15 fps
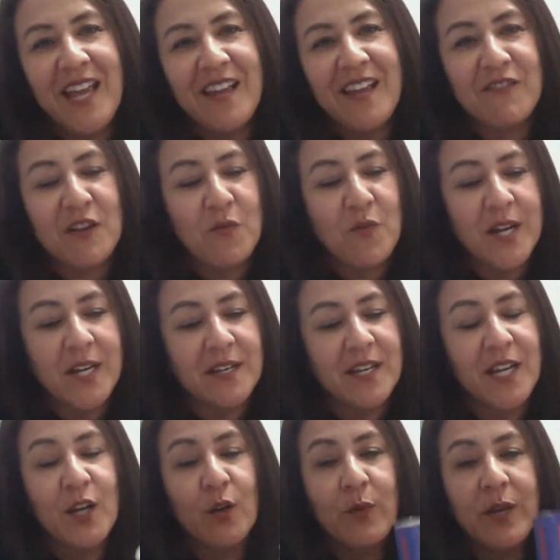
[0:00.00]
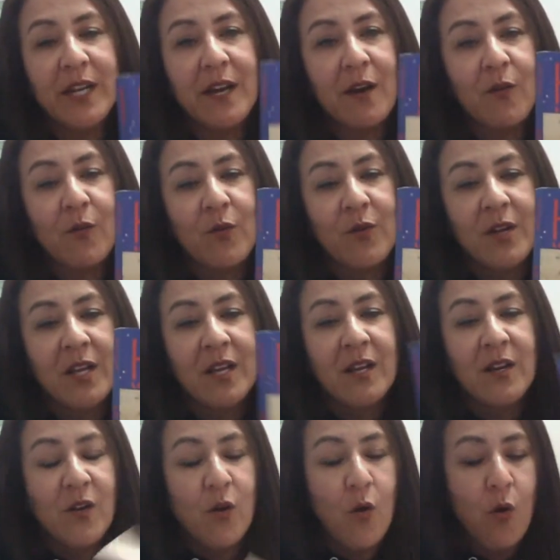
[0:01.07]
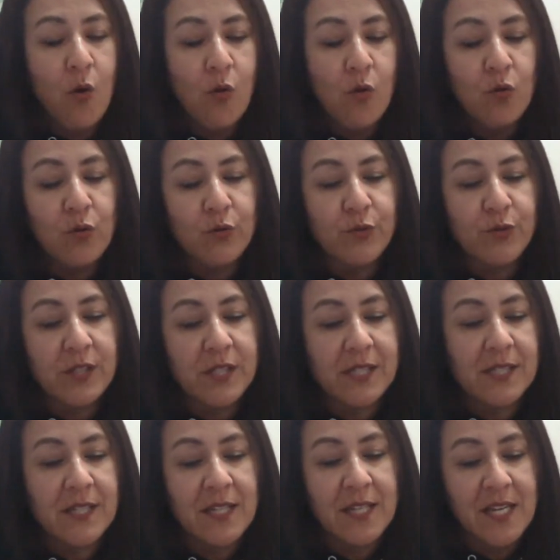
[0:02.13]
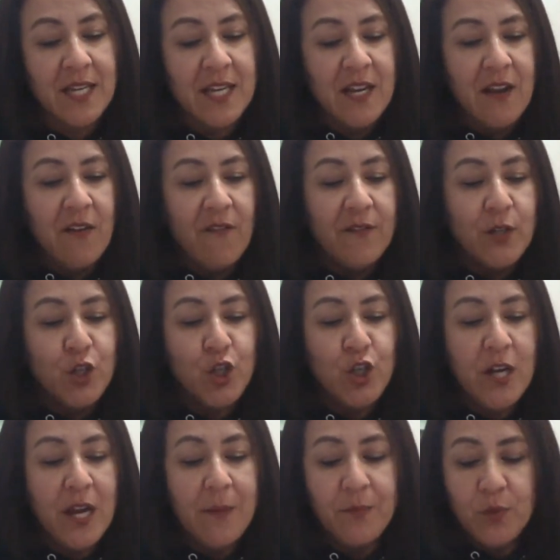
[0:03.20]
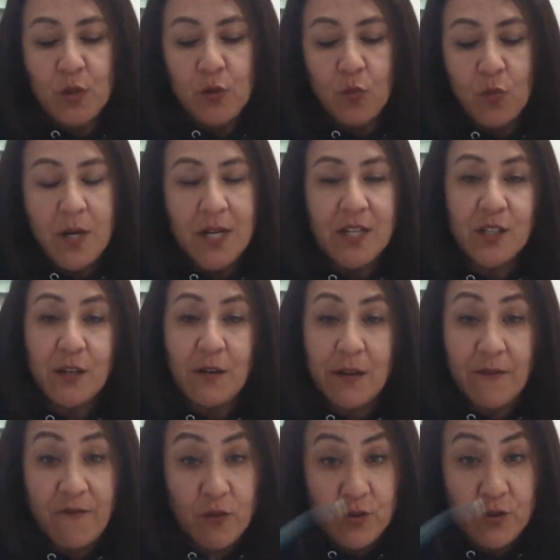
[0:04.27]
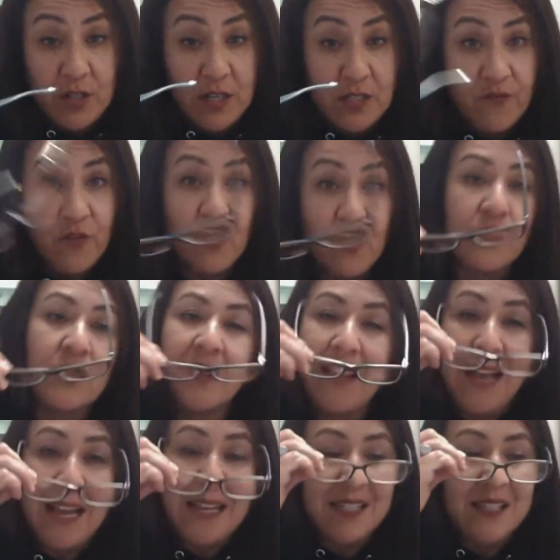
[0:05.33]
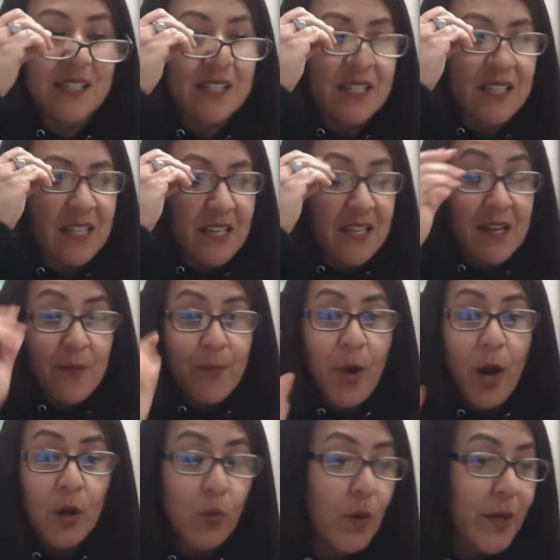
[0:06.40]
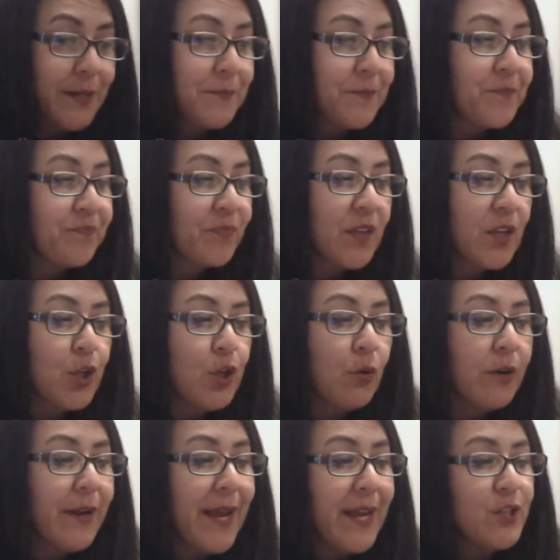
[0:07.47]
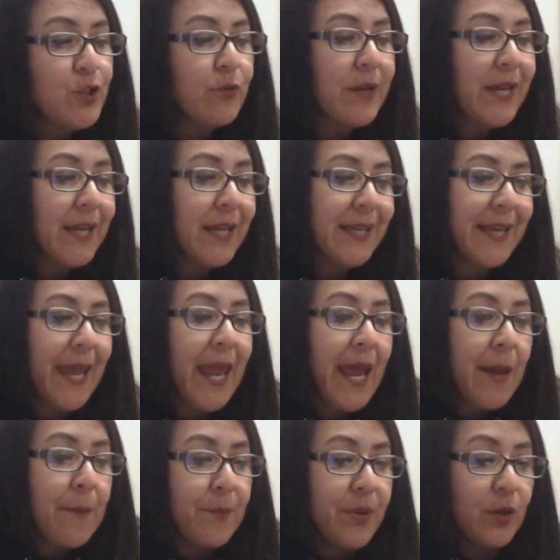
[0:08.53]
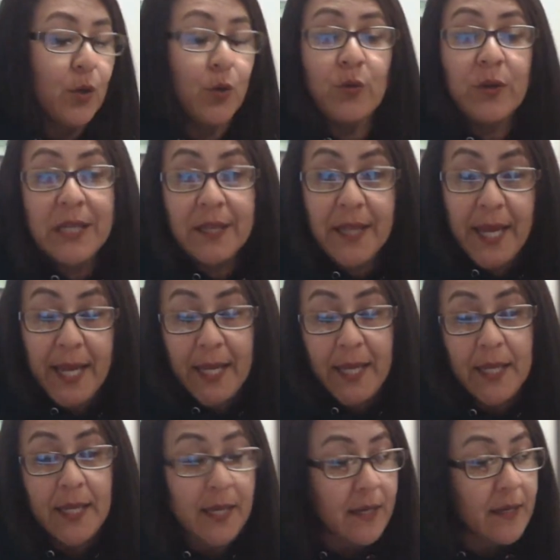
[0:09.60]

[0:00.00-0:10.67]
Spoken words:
Okay, everyone, here we go. Holes. Chapter 1. Sorry, first things first, glasses. Part 1. You are entering Camp Green Lake.